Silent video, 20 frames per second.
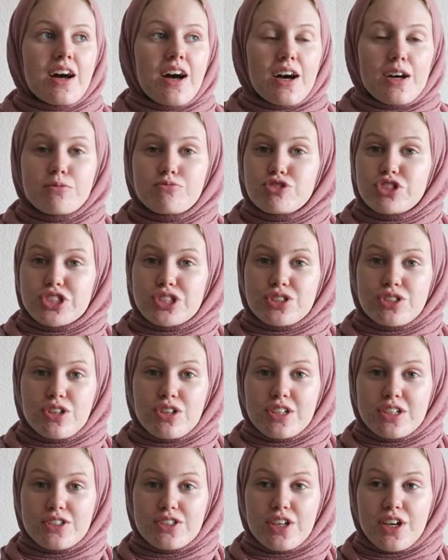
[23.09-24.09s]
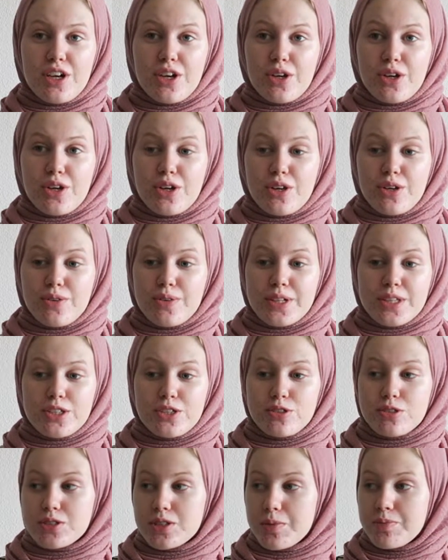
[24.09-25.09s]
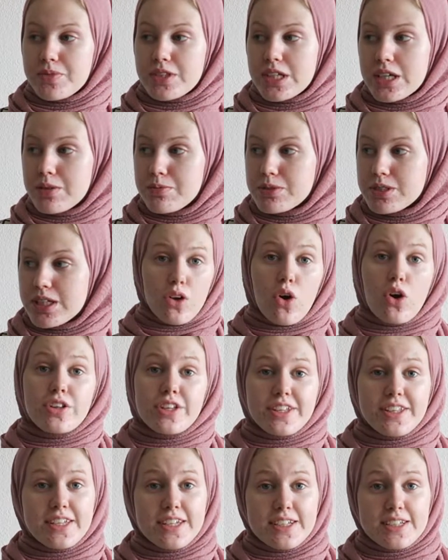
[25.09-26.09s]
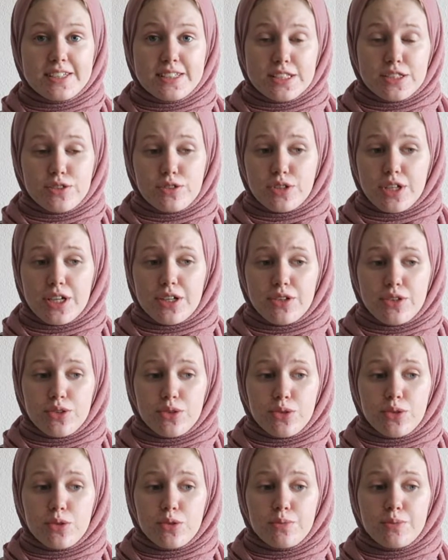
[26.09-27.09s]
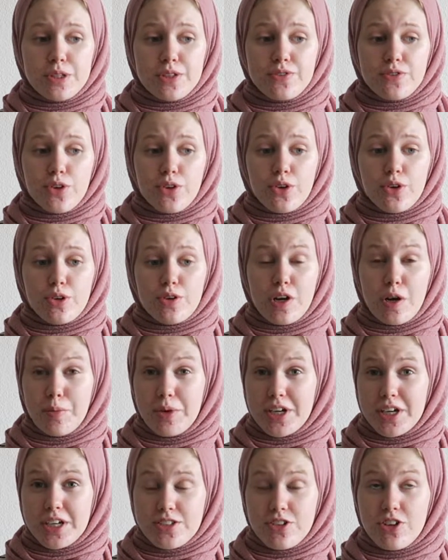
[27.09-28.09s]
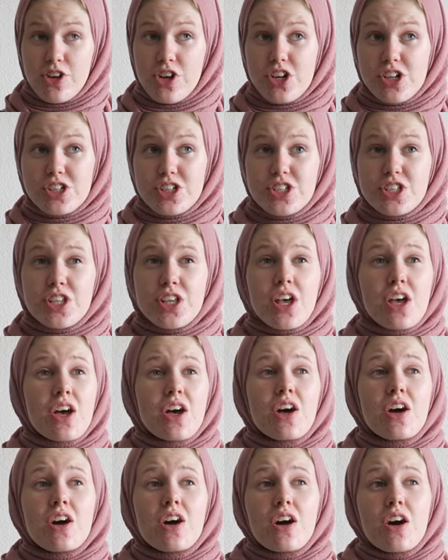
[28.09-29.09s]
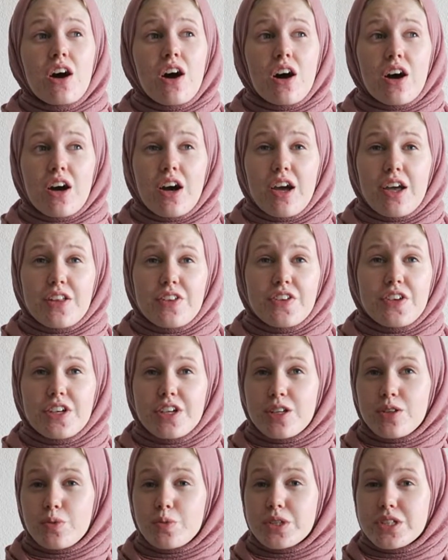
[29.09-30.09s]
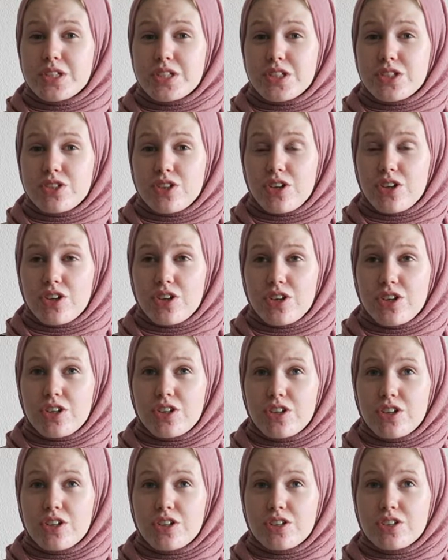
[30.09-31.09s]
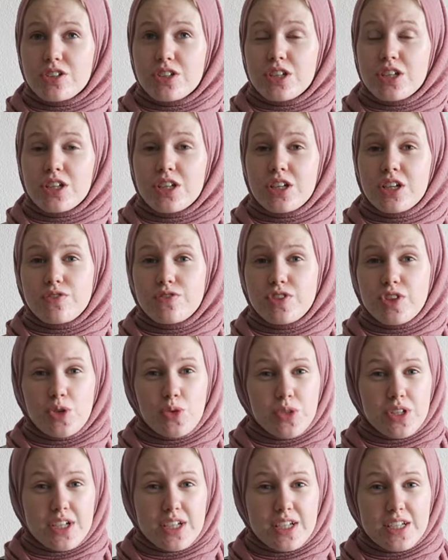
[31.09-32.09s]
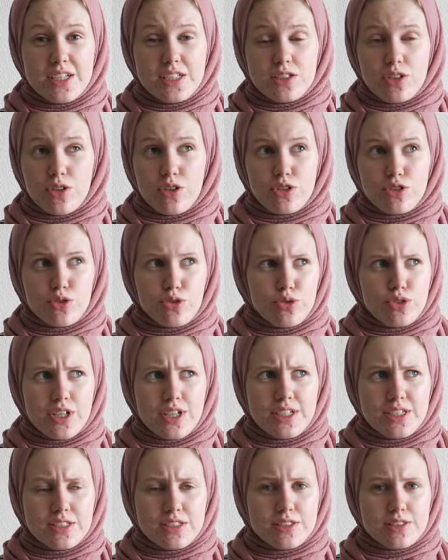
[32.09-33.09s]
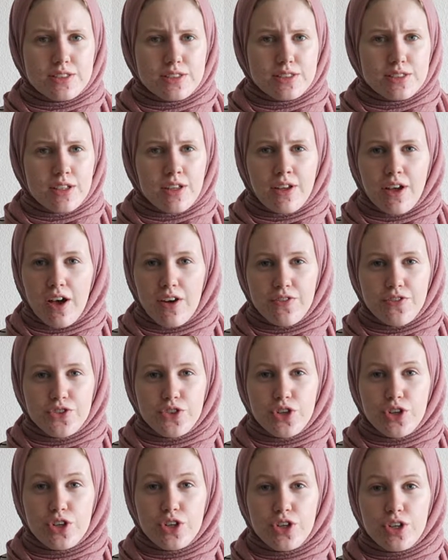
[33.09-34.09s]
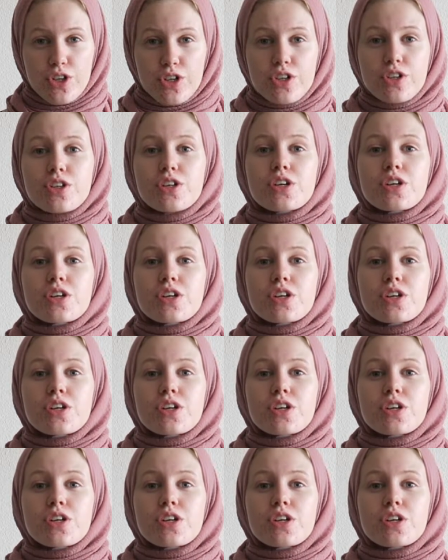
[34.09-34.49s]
I'm just gonna share with you some tips on the things that you can do before Ramadan starts. I think it will start few days or 2 days after